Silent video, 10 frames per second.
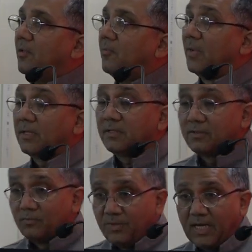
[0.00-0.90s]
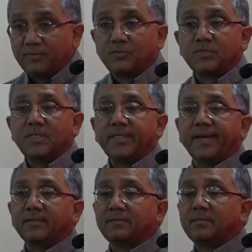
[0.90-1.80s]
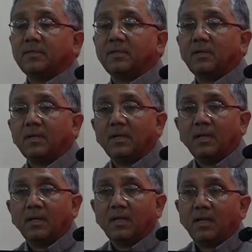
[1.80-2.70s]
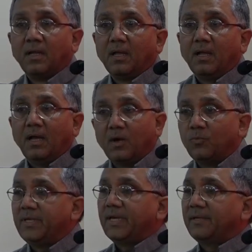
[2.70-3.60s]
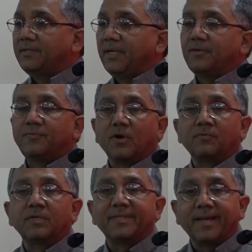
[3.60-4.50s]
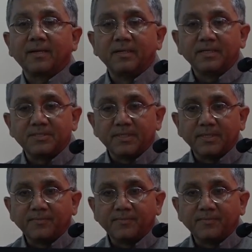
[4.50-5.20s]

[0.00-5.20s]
But we have to see that how we can take forward that legacy.